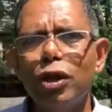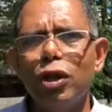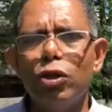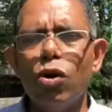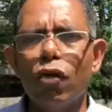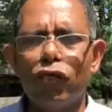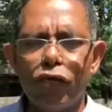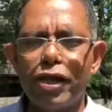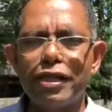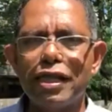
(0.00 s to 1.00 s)
you are
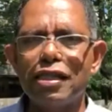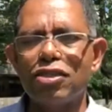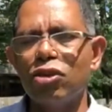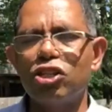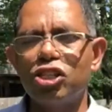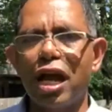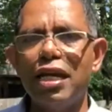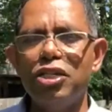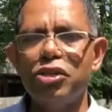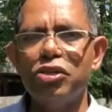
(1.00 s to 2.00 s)
facing such
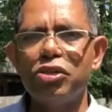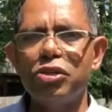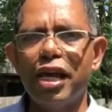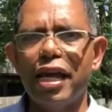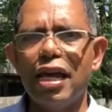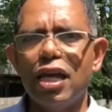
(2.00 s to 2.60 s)
challenges today.